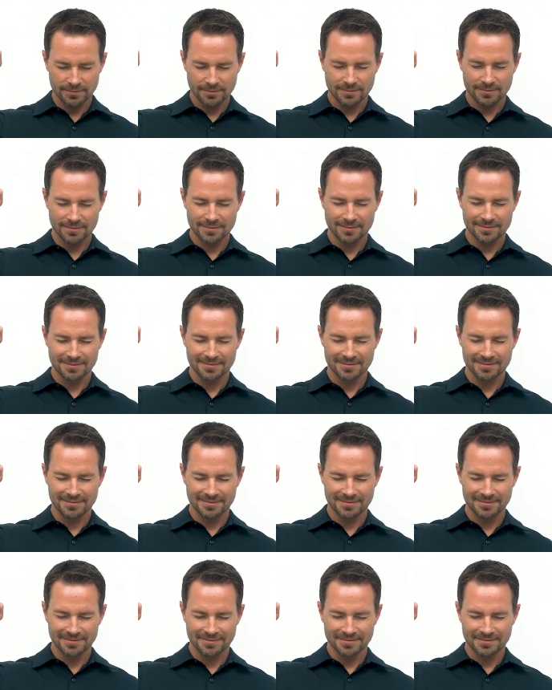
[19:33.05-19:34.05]

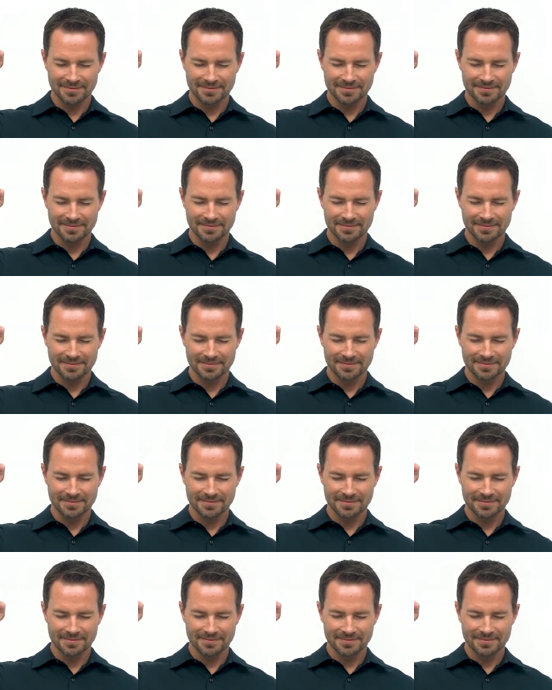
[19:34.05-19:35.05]

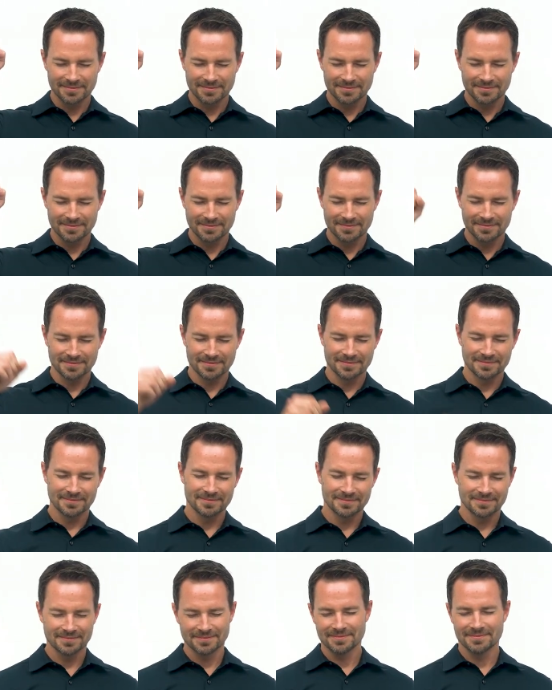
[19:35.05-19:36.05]

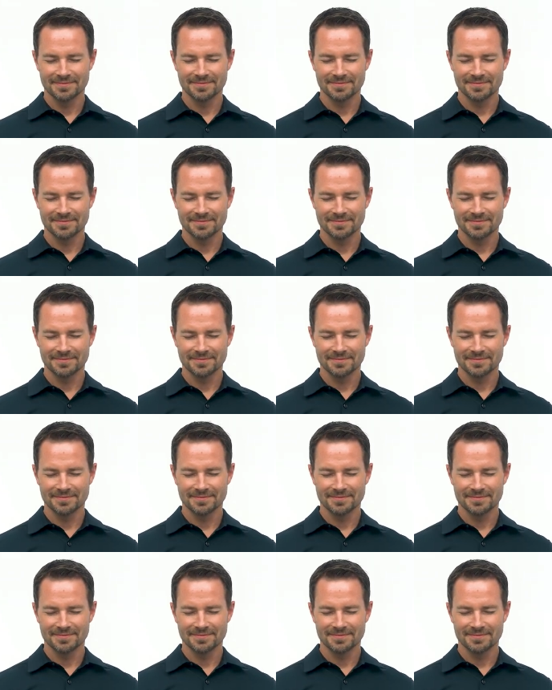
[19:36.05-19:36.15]
[no speech]